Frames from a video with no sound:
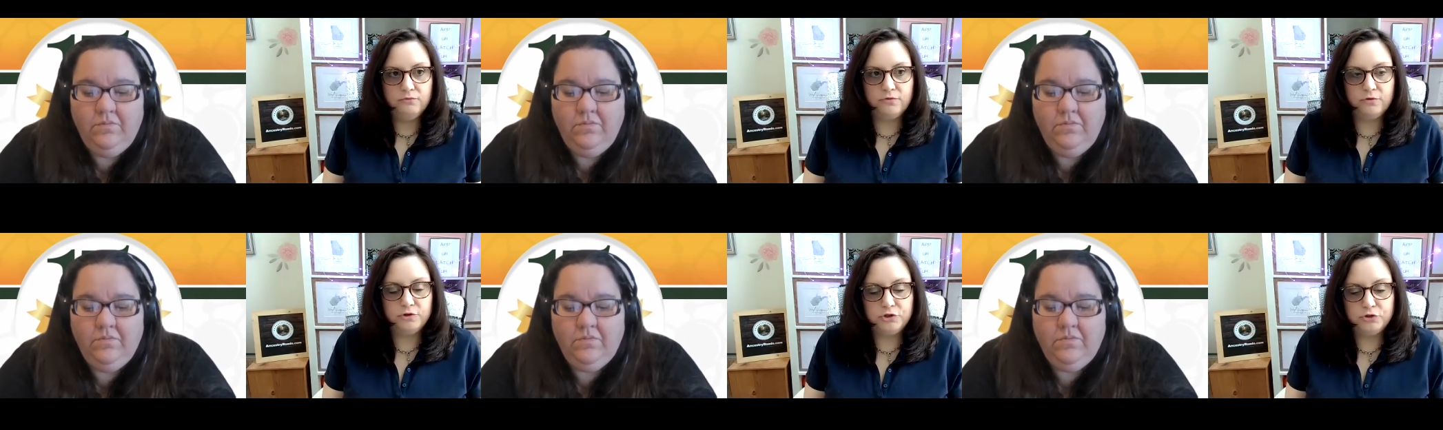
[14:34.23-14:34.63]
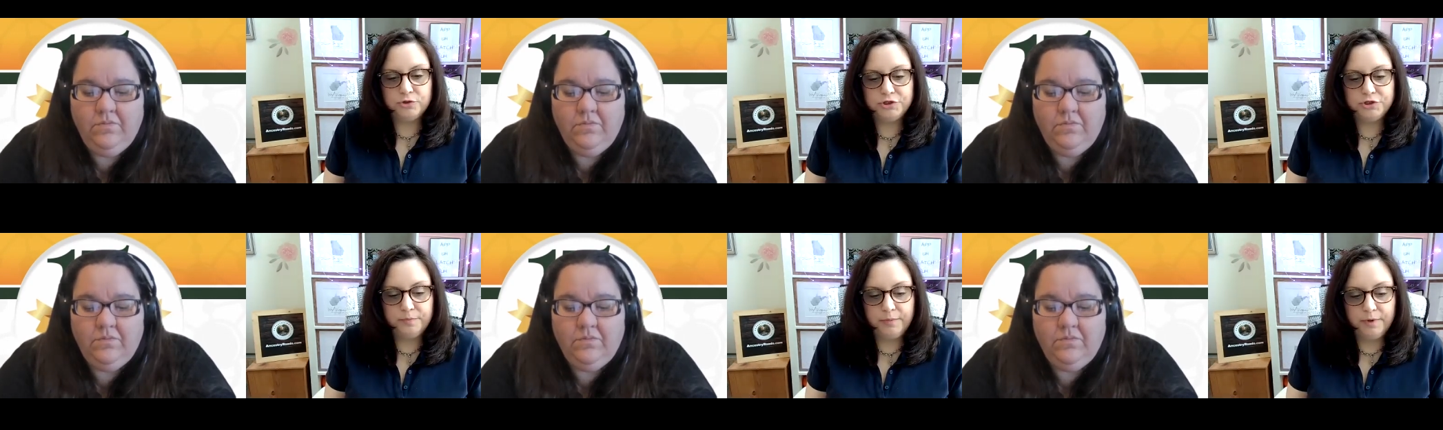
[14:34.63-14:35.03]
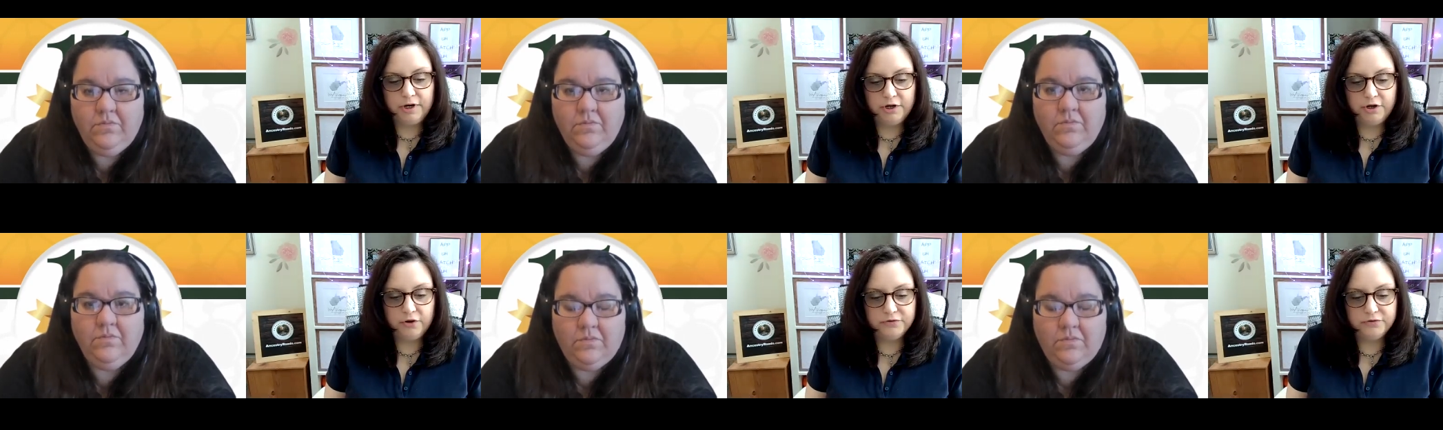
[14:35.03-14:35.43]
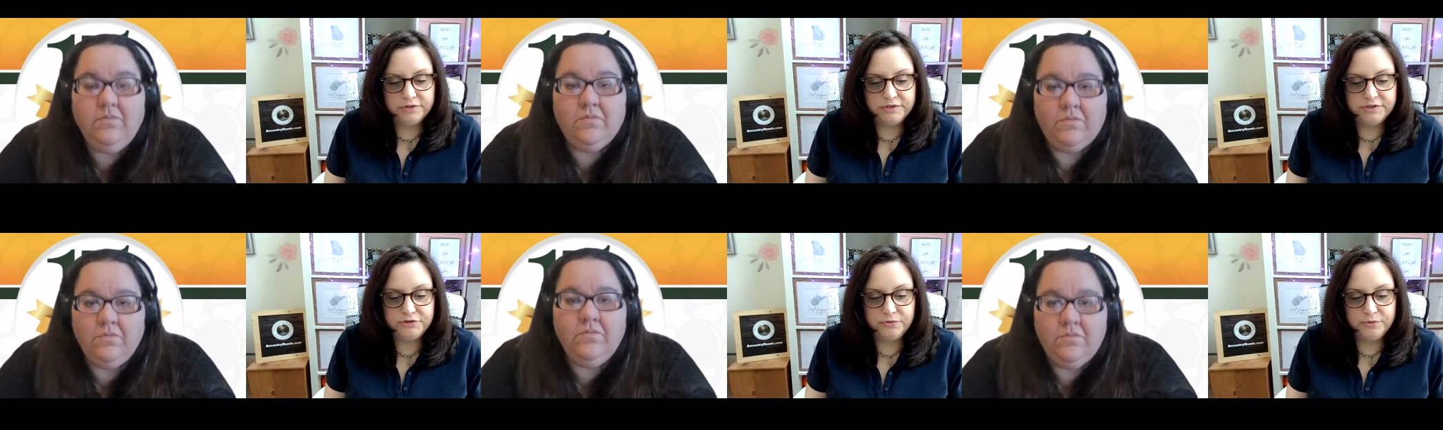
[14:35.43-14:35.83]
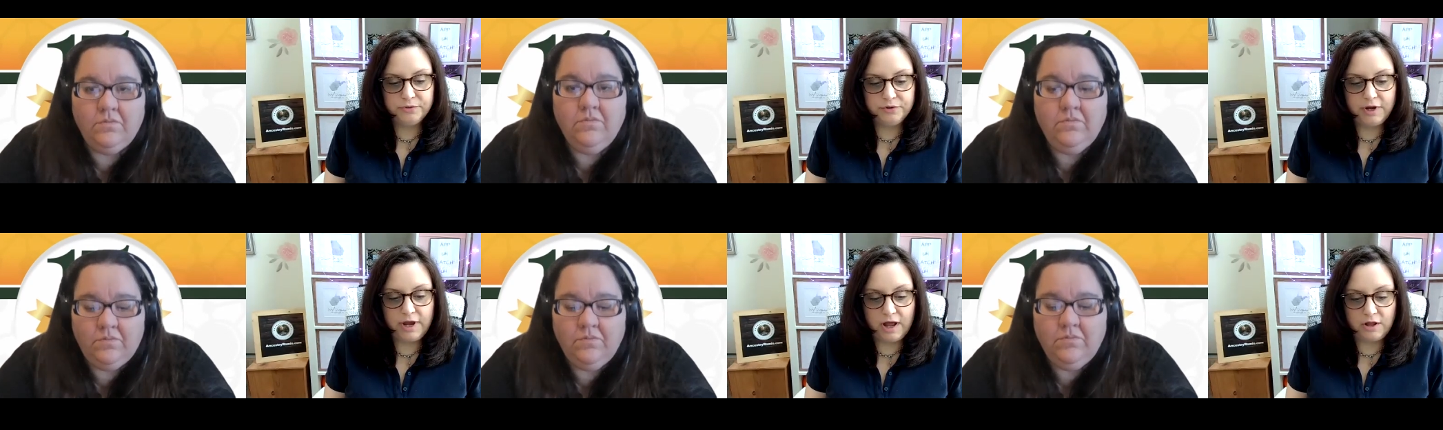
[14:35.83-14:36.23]
Speaker 1: for Georgia, but it goes
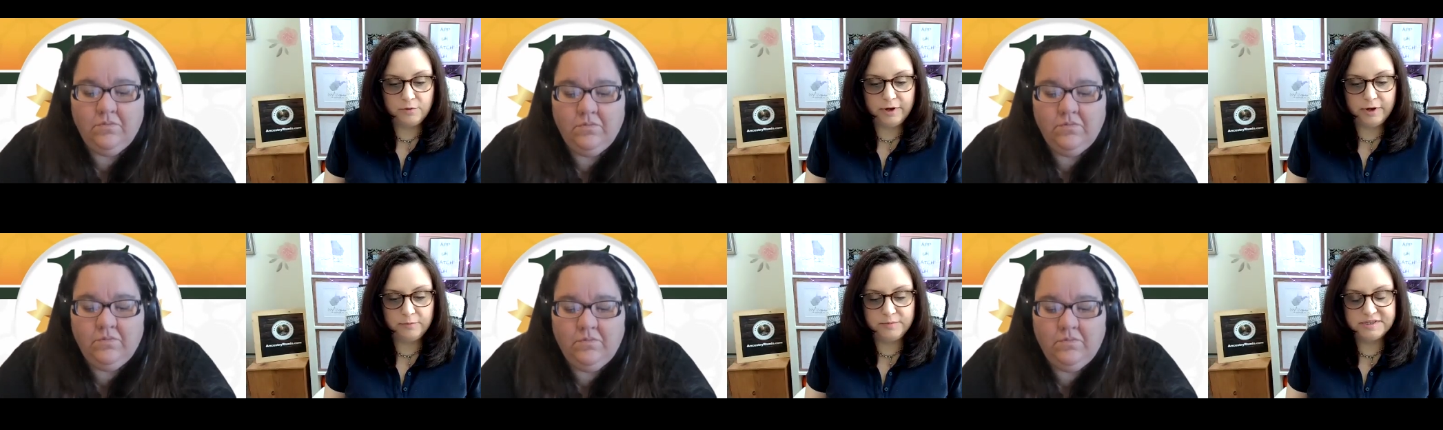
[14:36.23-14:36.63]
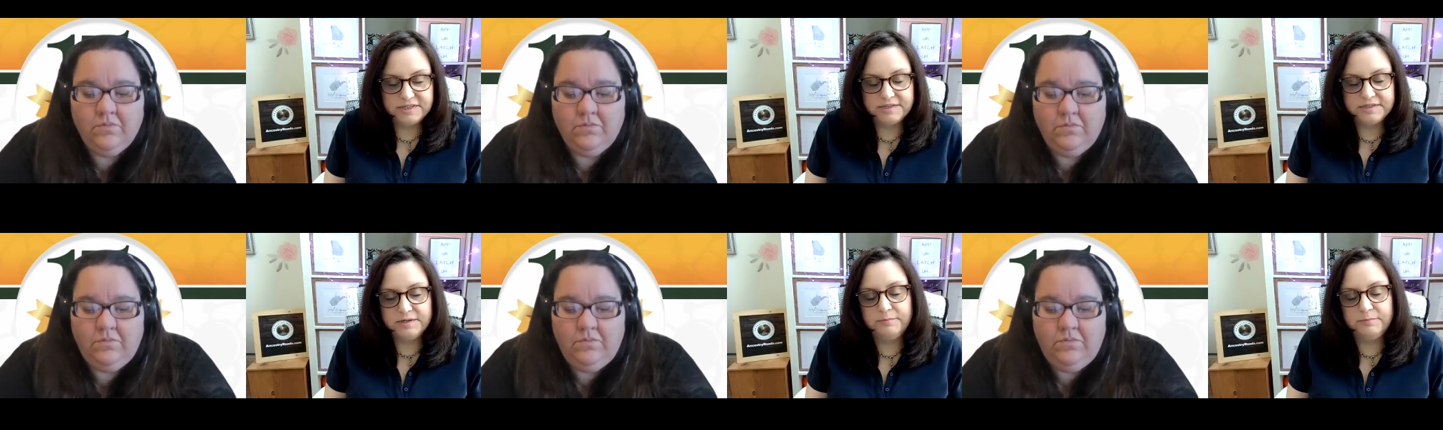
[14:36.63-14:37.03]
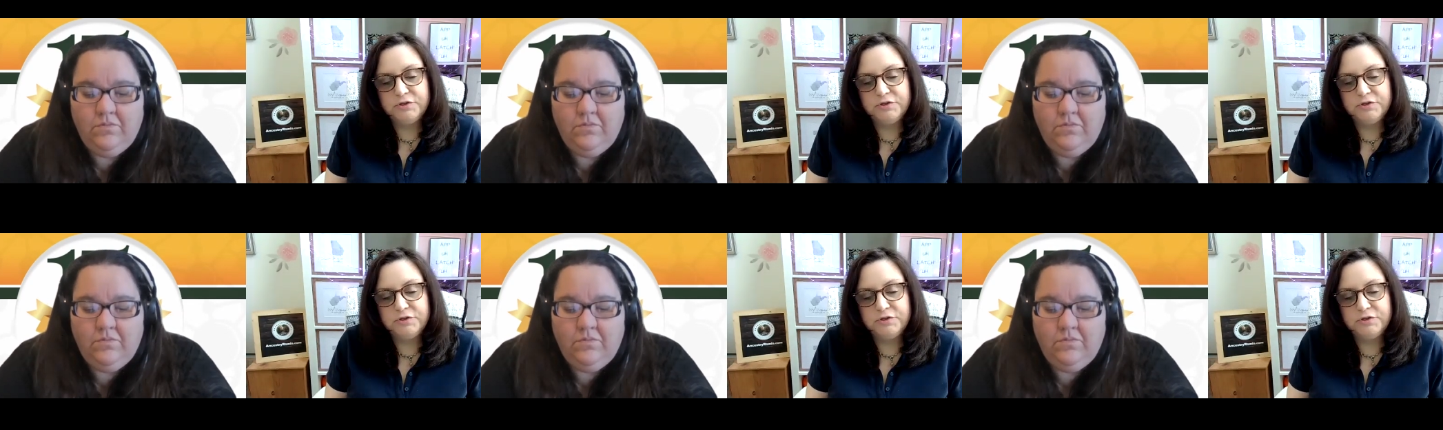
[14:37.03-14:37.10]
into Alabama, Mississippi.